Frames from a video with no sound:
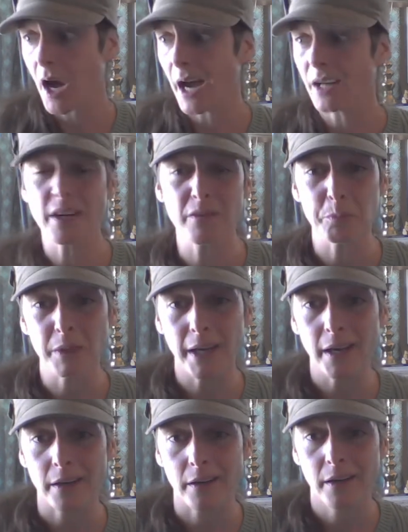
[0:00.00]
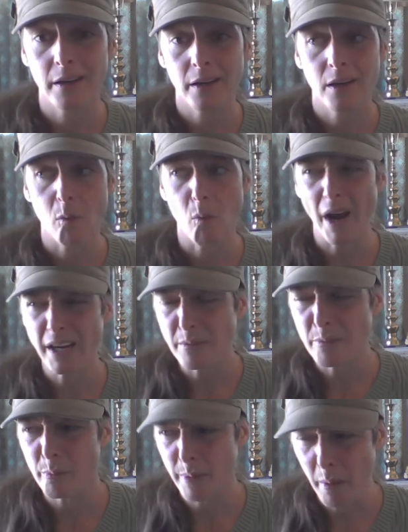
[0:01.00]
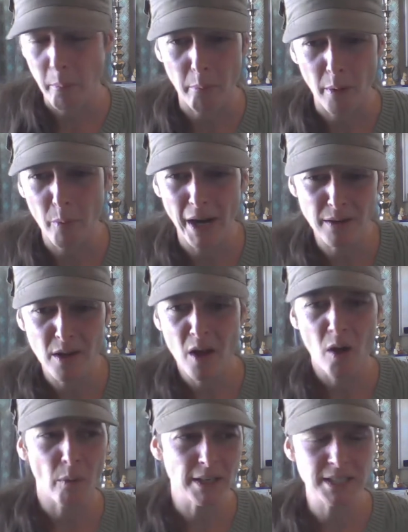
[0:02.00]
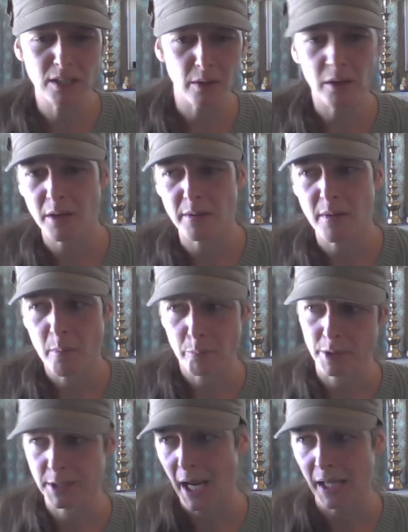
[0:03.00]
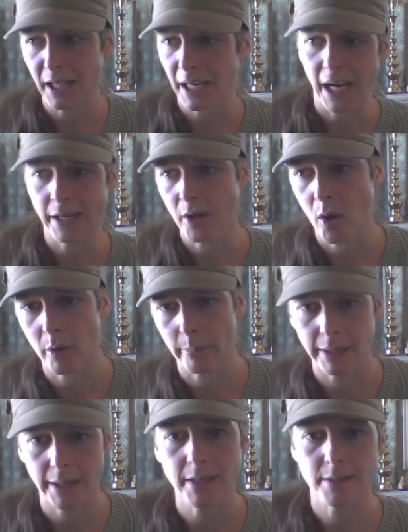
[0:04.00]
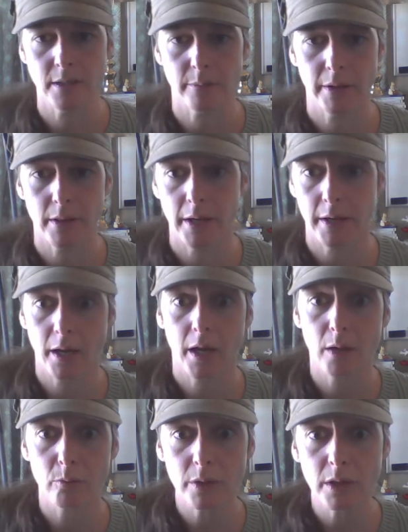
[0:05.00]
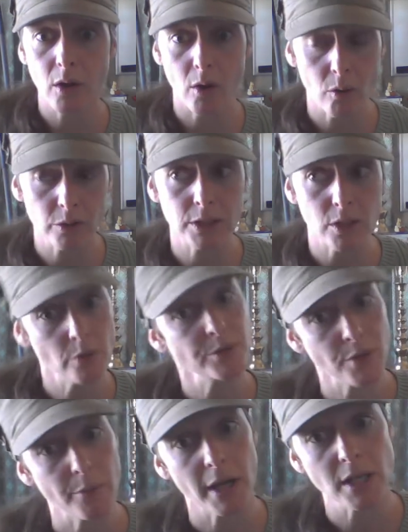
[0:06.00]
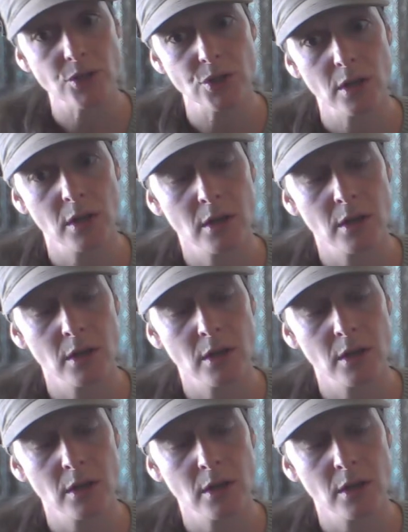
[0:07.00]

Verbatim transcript: I don't have a plan. Why be a, why why sit around and pretend like I know what my day's going to be like? I really only know so much.